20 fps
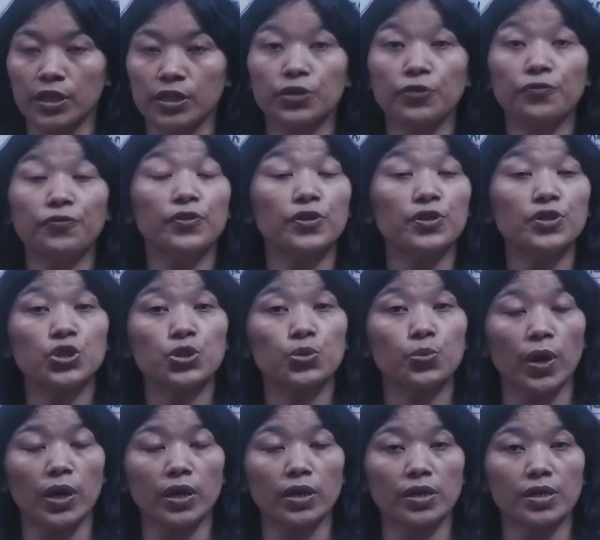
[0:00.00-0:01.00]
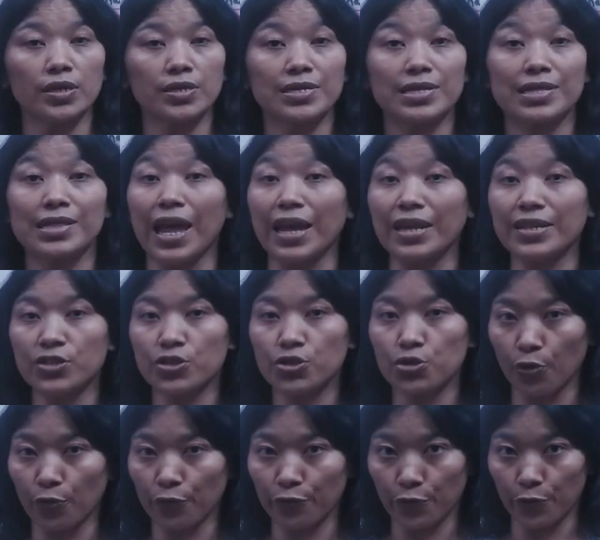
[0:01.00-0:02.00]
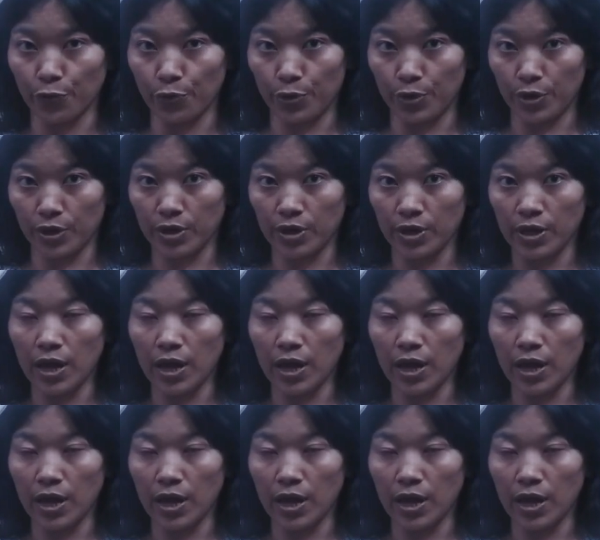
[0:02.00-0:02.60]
The first one is lines of code.